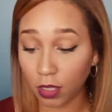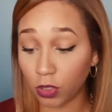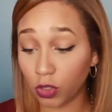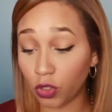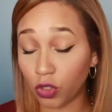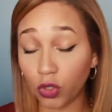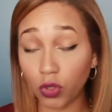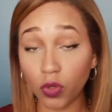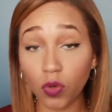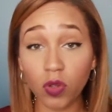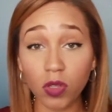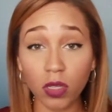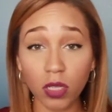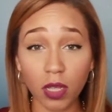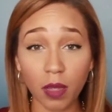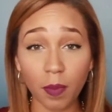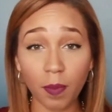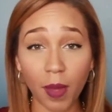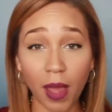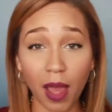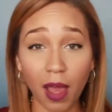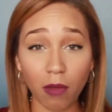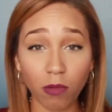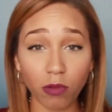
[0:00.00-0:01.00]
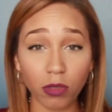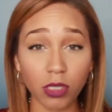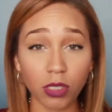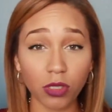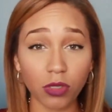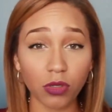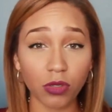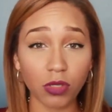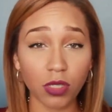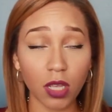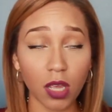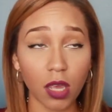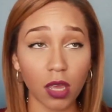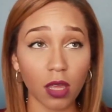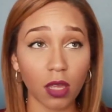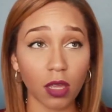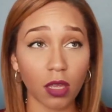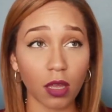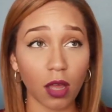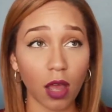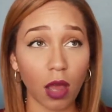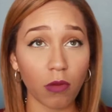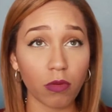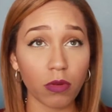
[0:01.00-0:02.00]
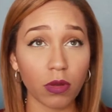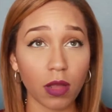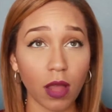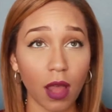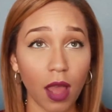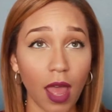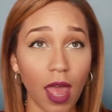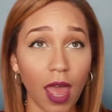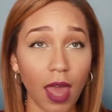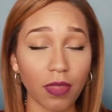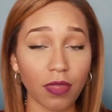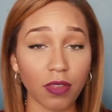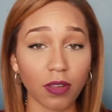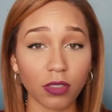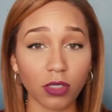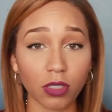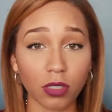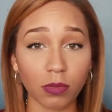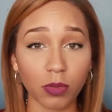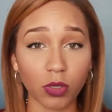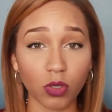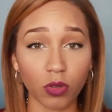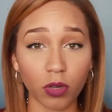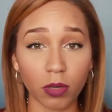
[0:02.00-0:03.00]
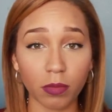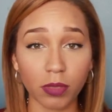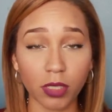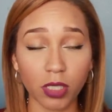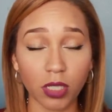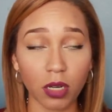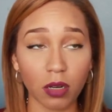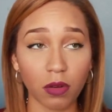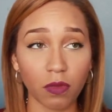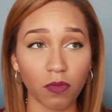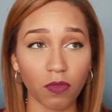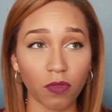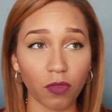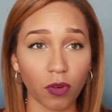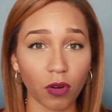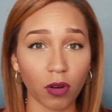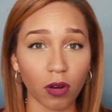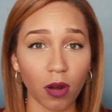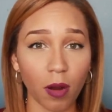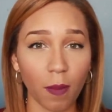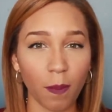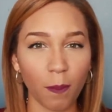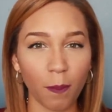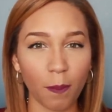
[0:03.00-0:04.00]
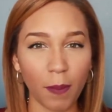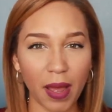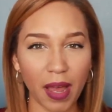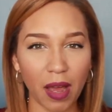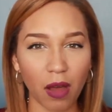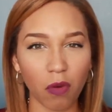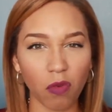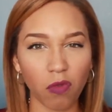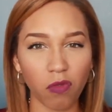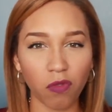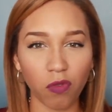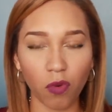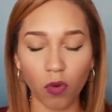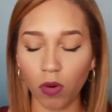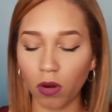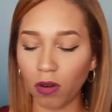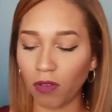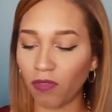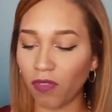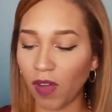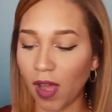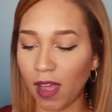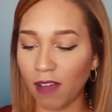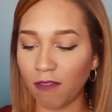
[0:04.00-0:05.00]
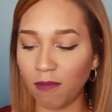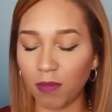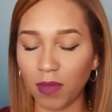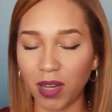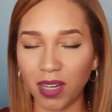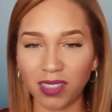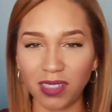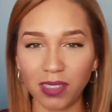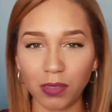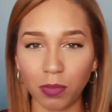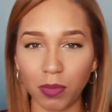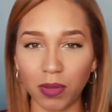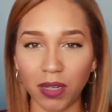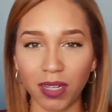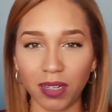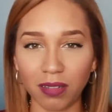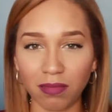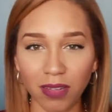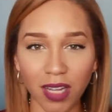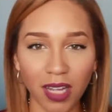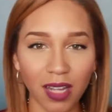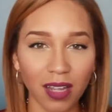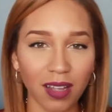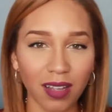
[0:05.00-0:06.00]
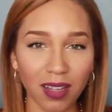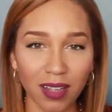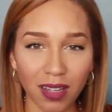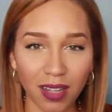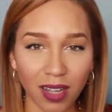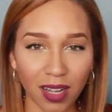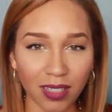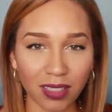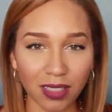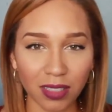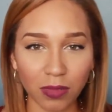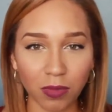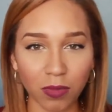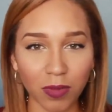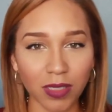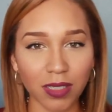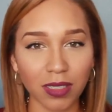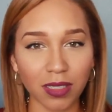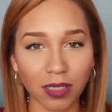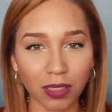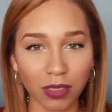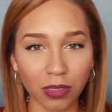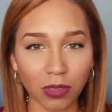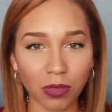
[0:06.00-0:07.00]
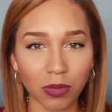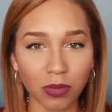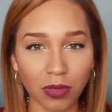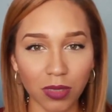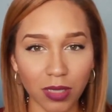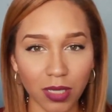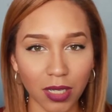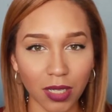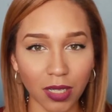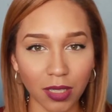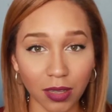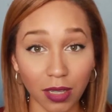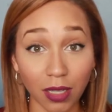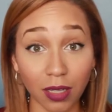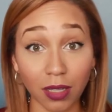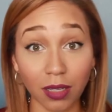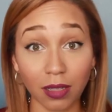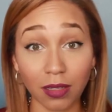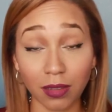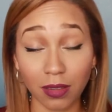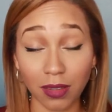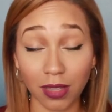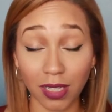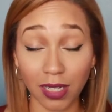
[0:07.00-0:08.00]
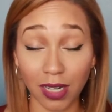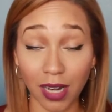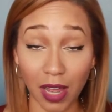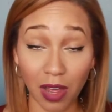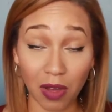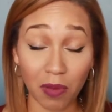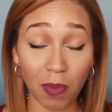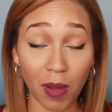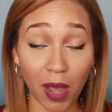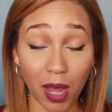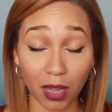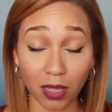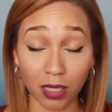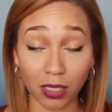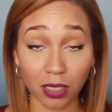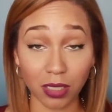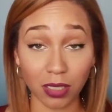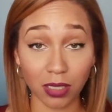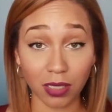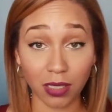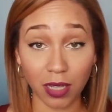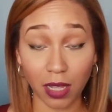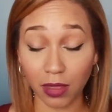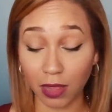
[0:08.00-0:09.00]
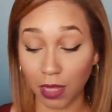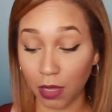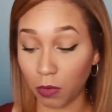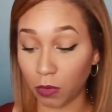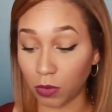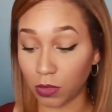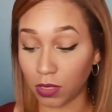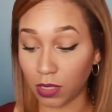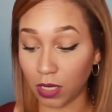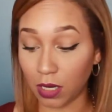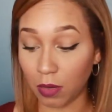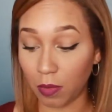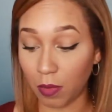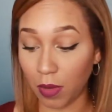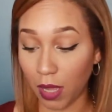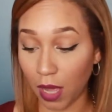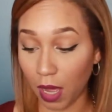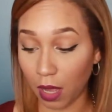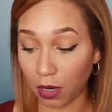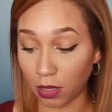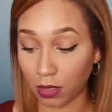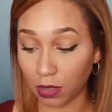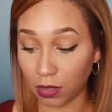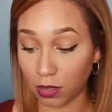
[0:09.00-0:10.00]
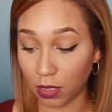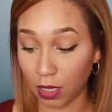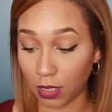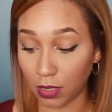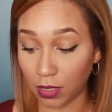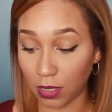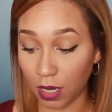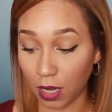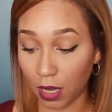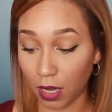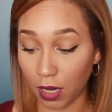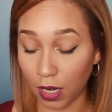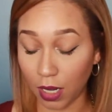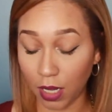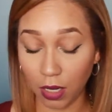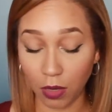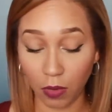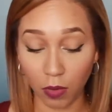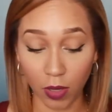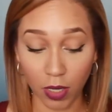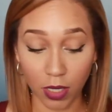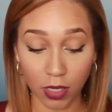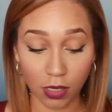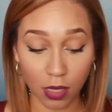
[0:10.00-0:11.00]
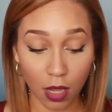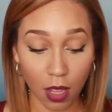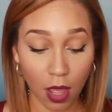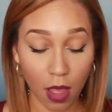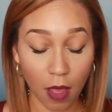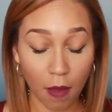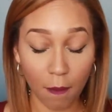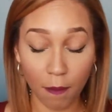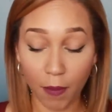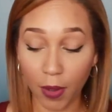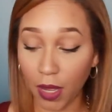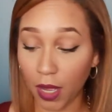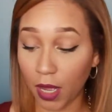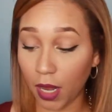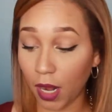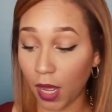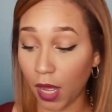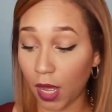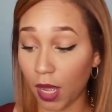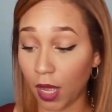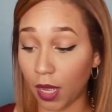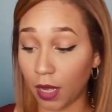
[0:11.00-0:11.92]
Julep, I was using, I had their subscription for about 4 or 5 months, but I just wasn't using the nail polishes that they were sending me out a ton anyways. But